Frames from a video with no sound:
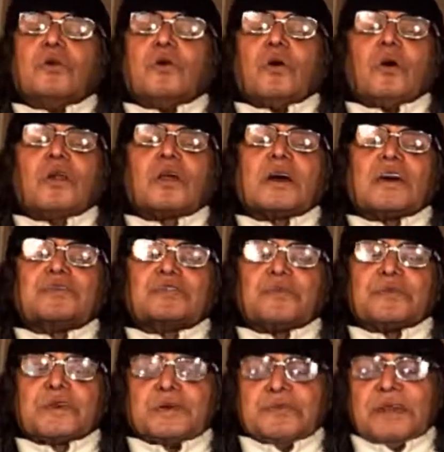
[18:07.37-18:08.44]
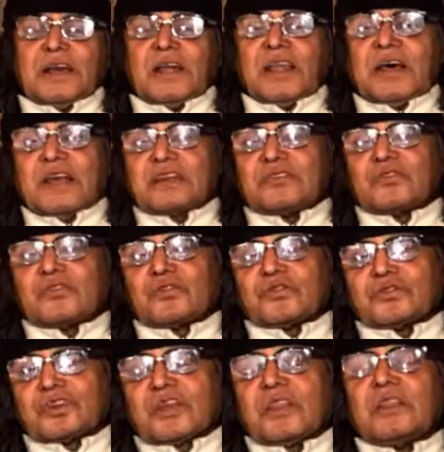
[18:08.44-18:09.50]
all kinds of criminal
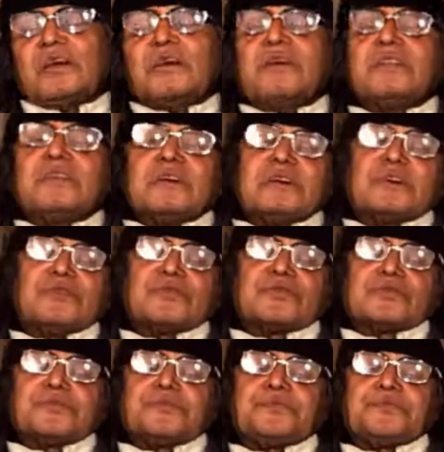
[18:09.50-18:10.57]
antisocial things.